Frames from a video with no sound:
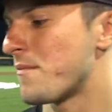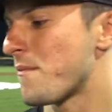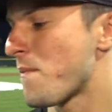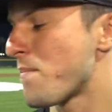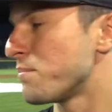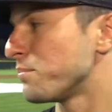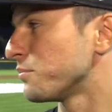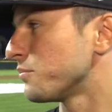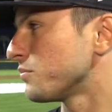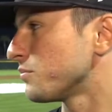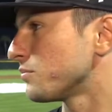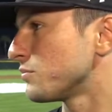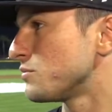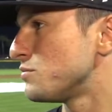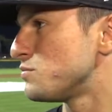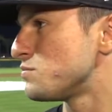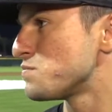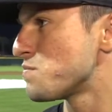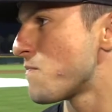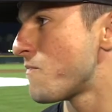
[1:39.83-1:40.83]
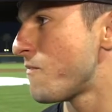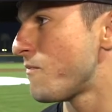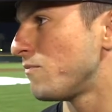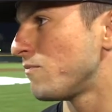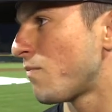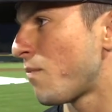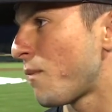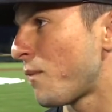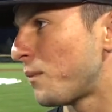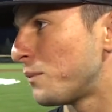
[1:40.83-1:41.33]
You guys won a
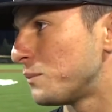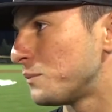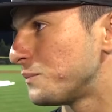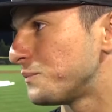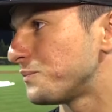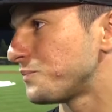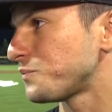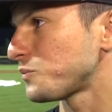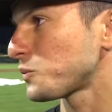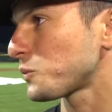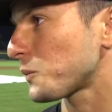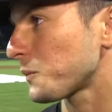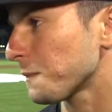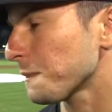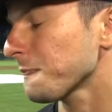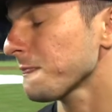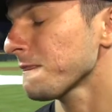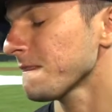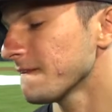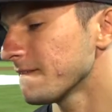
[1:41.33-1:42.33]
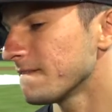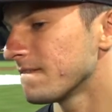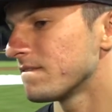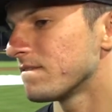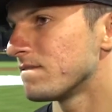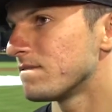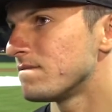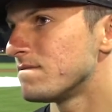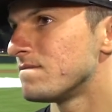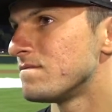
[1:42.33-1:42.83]
one-run game last night, came back to
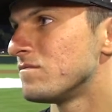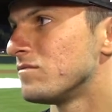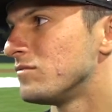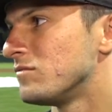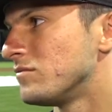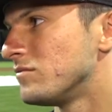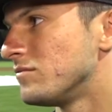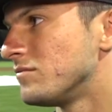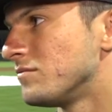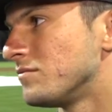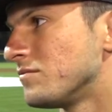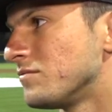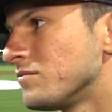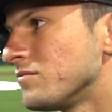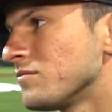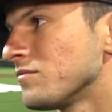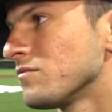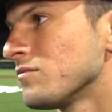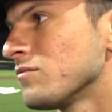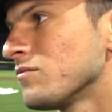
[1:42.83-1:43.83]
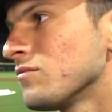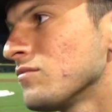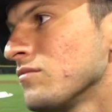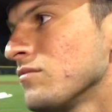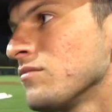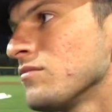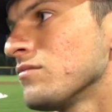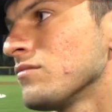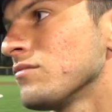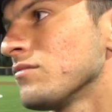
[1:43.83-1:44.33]
win tonight. Do you feel like the monkeys
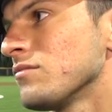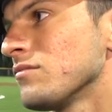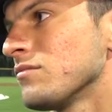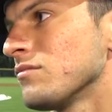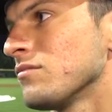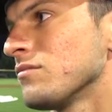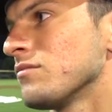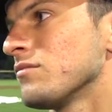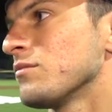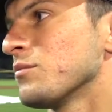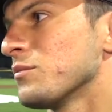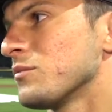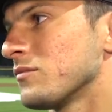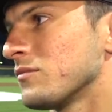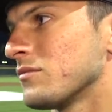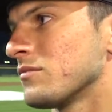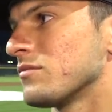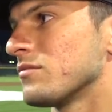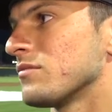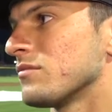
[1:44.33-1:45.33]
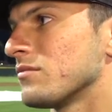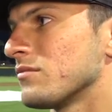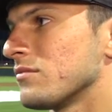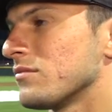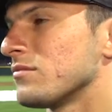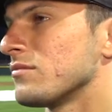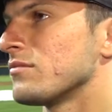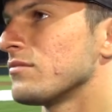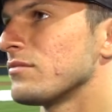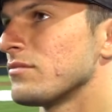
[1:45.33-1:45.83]
getting off your back a little bit for being a team that
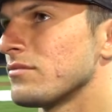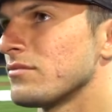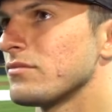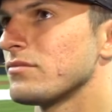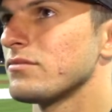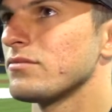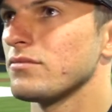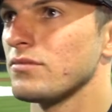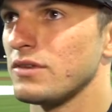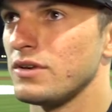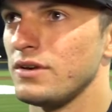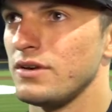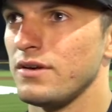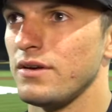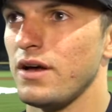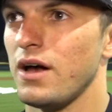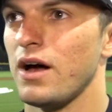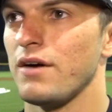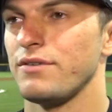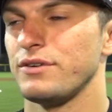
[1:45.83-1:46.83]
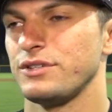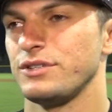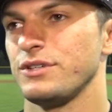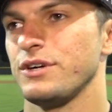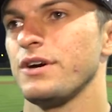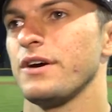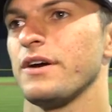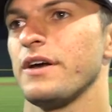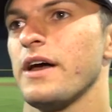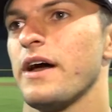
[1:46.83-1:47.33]
loses late in games? For
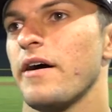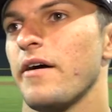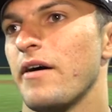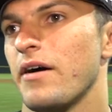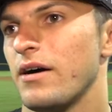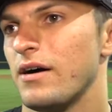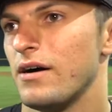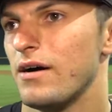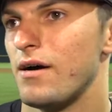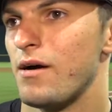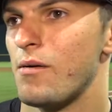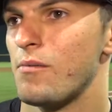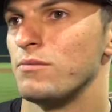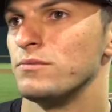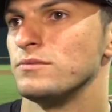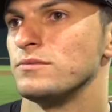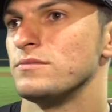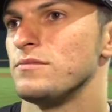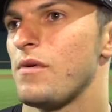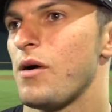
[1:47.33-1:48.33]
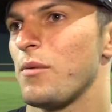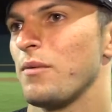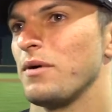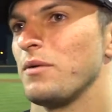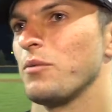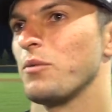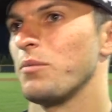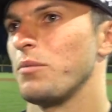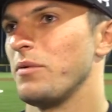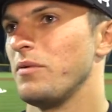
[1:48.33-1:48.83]
sure, yeah. I
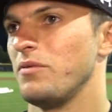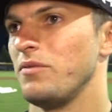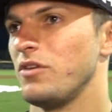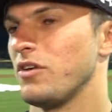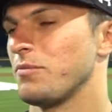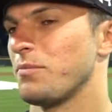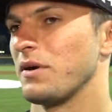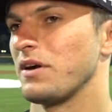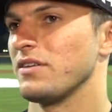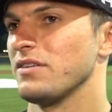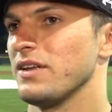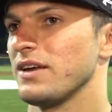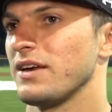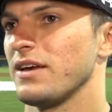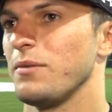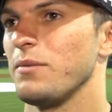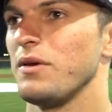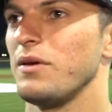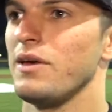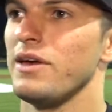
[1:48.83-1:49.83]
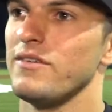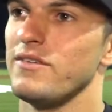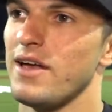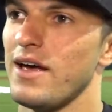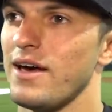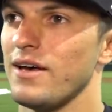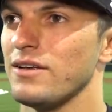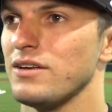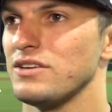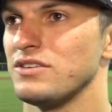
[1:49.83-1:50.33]
mean, we've just been clicking. I mean, even
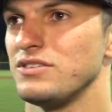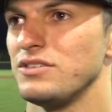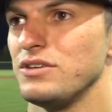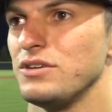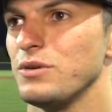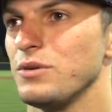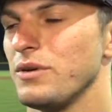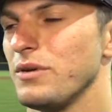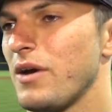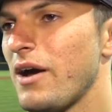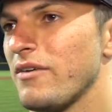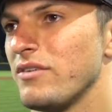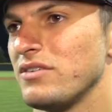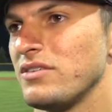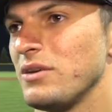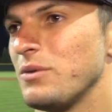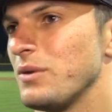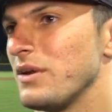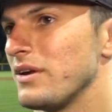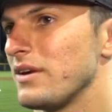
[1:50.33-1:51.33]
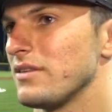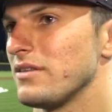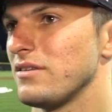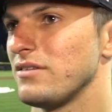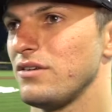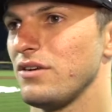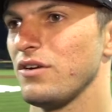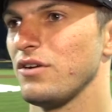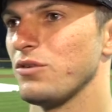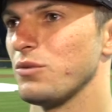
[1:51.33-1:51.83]
at LSU, obviously we didn't get the
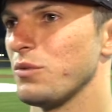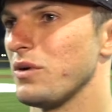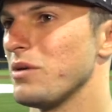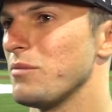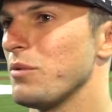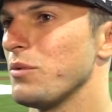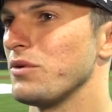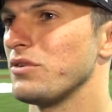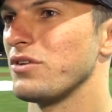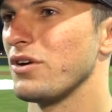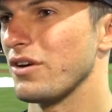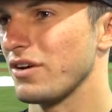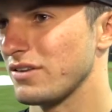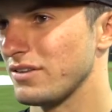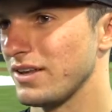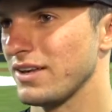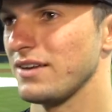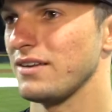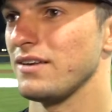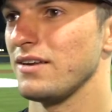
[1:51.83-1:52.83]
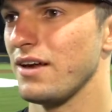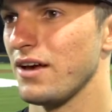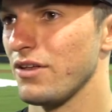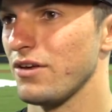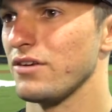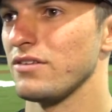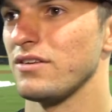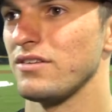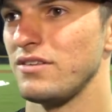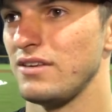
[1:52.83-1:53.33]
series win, but we started clicking
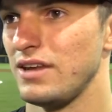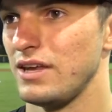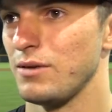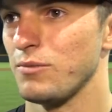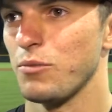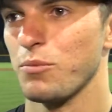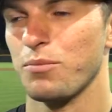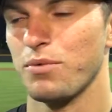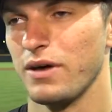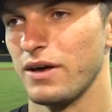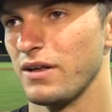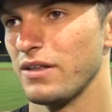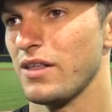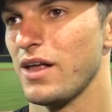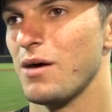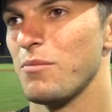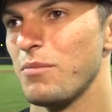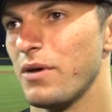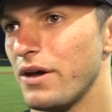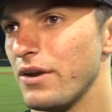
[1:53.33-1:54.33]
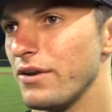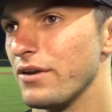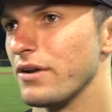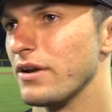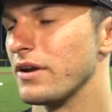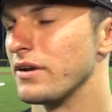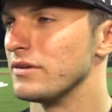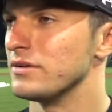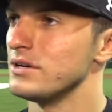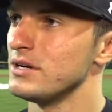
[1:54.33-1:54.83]
together as a team. We're playing a lot better,
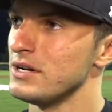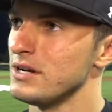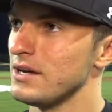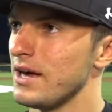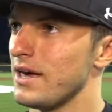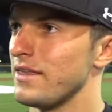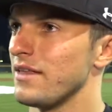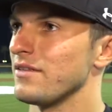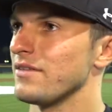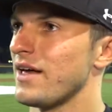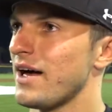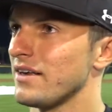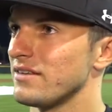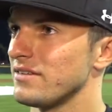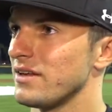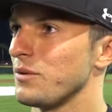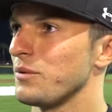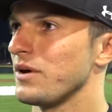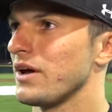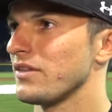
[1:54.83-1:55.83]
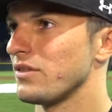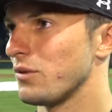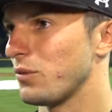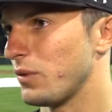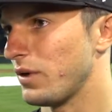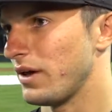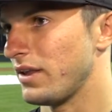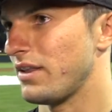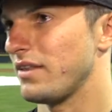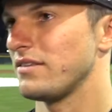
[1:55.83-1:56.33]
and then last night we got the
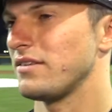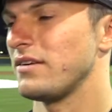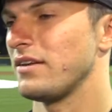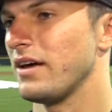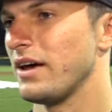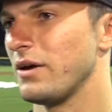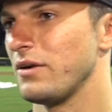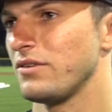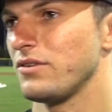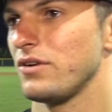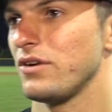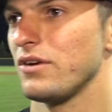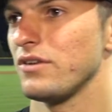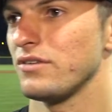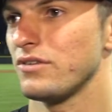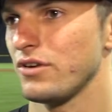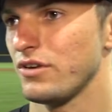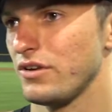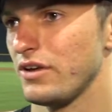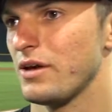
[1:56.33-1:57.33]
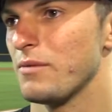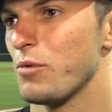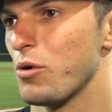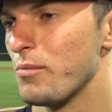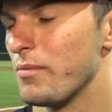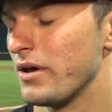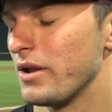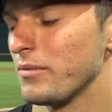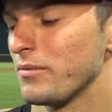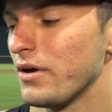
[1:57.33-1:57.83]
win, and tonight it's good. It's good to get
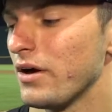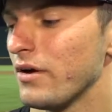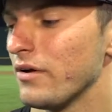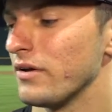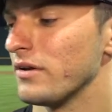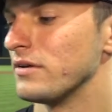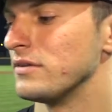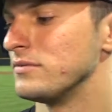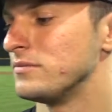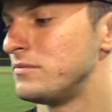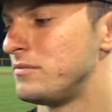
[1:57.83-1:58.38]
momentum going.